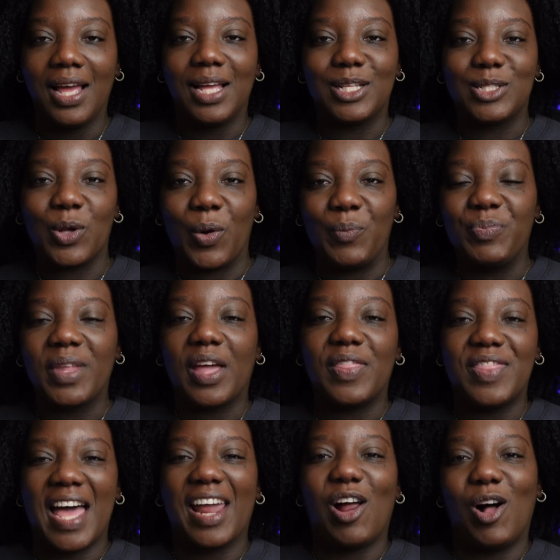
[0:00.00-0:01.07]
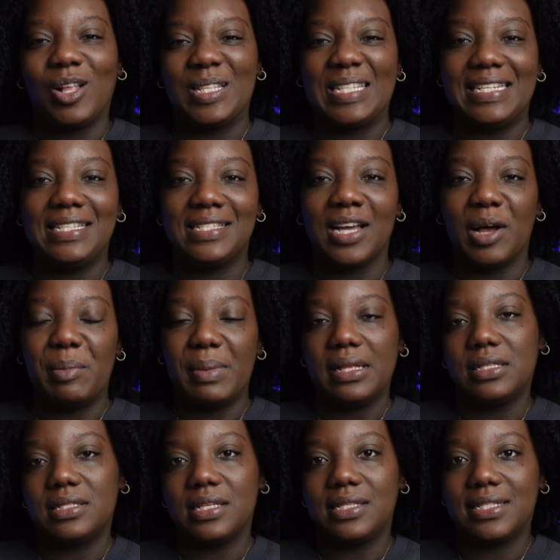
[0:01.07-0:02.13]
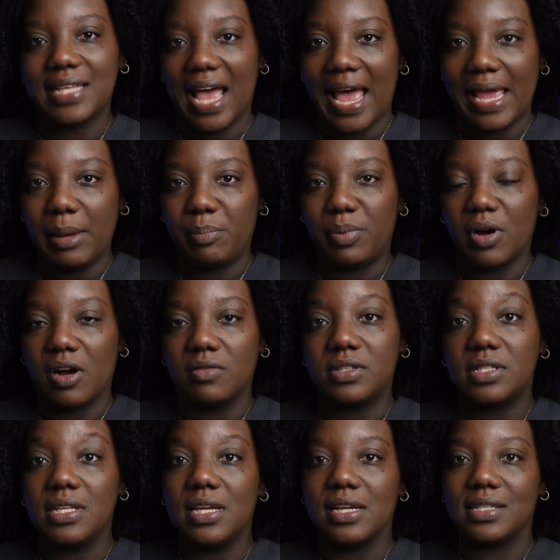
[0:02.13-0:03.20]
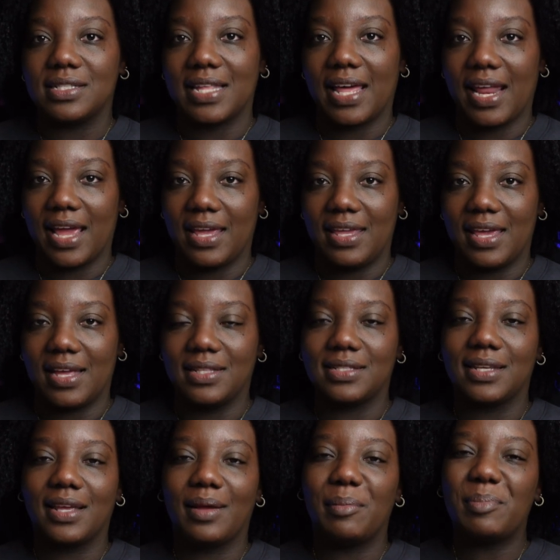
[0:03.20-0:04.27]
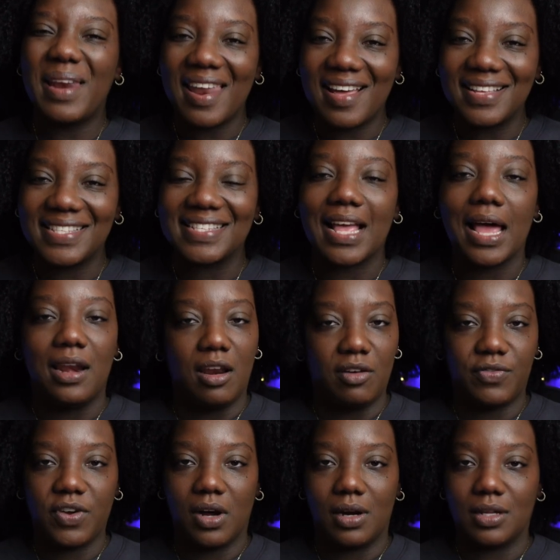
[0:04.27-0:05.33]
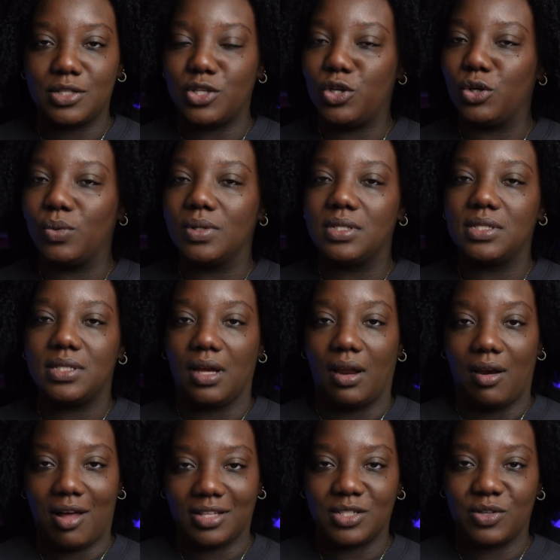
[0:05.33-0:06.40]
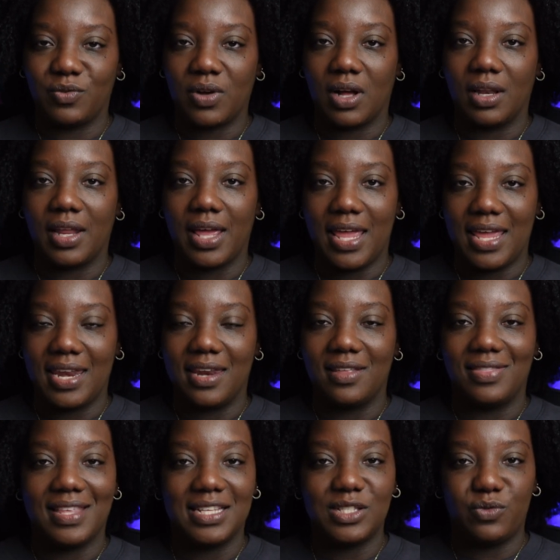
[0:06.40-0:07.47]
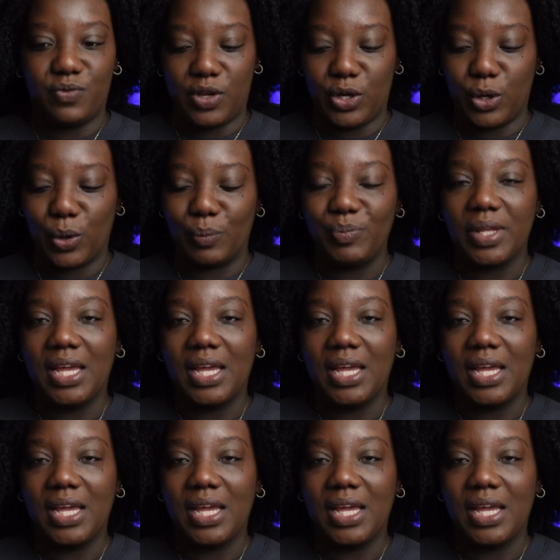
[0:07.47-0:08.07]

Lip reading: So that also determines the type of sneakers that I get. Plus, I love colors. You're going to see a lot of color in this video.